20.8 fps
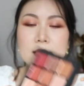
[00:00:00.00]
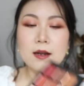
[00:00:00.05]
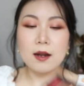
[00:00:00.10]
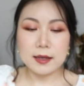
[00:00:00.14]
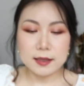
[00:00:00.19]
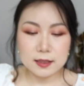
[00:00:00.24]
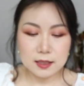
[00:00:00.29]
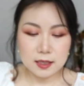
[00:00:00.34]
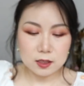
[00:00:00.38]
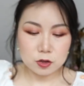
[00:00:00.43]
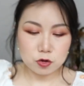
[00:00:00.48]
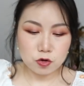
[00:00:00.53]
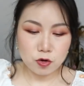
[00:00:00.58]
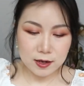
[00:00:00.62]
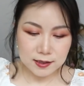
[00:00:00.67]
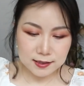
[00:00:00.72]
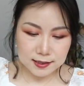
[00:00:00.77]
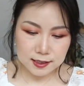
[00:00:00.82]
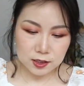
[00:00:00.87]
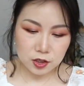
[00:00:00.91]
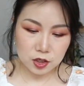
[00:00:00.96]
like the
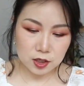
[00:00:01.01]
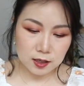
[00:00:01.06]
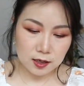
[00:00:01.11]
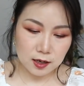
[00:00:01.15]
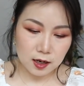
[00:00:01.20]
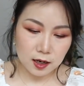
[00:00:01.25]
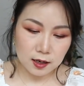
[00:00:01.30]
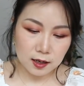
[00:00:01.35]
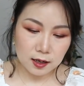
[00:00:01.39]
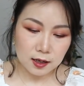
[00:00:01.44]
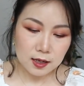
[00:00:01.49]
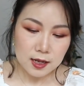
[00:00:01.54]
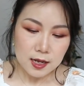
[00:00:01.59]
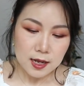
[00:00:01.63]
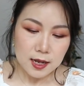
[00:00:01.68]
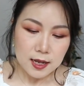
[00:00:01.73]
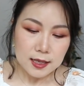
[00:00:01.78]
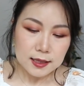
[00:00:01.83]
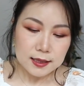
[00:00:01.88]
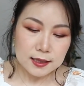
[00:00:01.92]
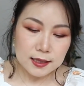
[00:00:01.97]
transition color.
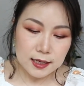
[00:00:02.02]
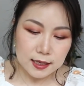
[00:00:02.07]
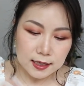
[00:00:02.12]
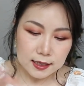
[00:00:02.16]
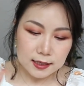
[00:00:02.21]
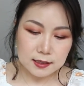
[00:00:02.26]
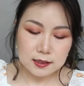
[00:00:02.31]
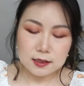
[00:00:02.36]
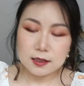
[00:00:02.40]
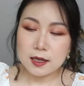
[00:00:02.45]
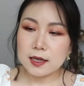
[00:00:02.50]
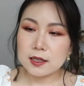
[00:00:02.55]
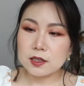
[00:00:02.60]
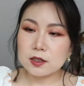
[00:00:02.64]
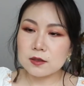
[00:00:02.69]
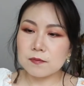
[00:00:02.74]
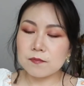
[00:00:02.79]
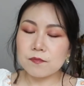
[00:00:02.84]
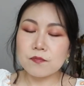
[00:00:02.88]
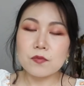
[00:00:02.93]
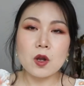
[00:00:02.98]
This
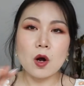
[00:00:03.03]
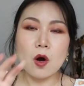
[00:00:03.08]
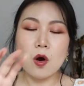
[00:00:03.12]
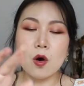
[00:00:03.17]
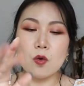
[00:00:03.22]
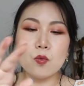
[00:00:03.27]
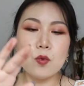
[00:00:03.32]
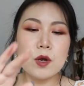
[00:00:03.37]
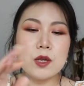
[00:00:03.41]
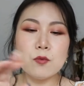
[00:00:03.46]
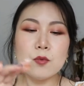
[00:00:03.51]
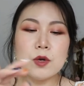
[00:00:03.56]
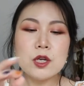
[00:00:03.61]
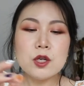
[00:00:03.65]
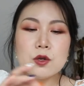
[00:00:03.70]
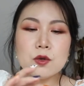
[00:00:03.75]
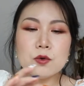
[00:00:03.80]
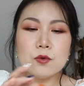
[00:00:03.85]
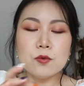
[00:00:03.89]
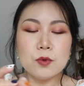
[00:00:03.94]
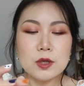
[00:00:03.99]
is, oh,
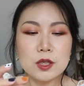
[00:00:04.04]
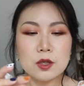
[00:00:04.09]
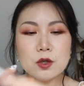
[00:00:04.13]
when